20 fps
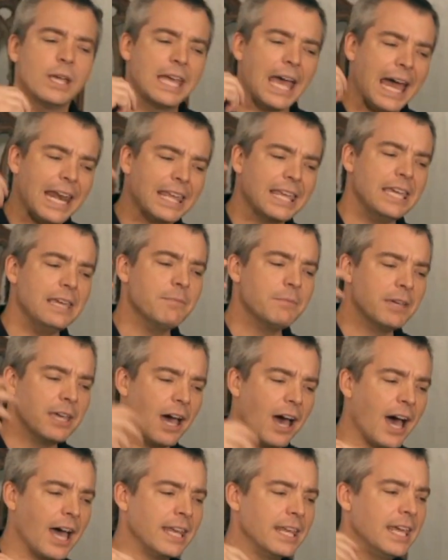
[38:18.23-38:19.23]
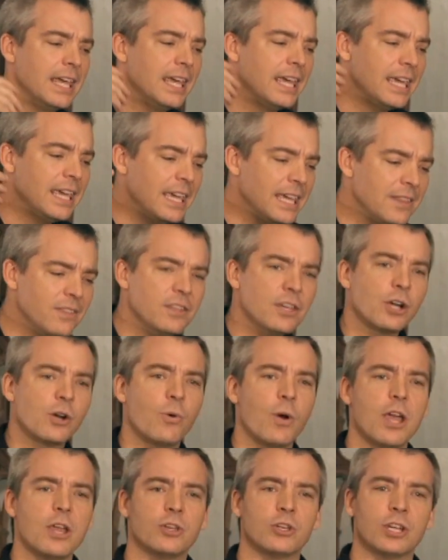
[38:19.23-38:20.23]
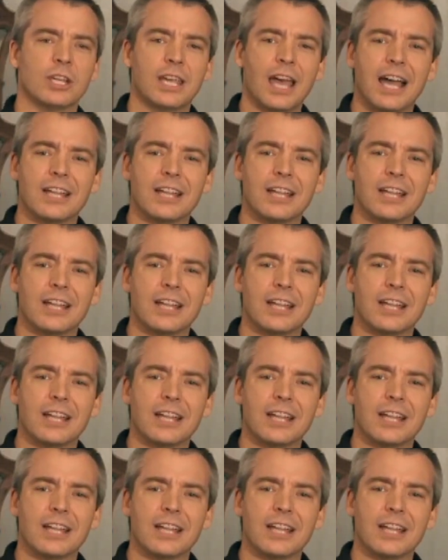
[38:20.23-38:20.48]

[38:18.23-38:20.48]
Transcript: we got to keep God in the equation.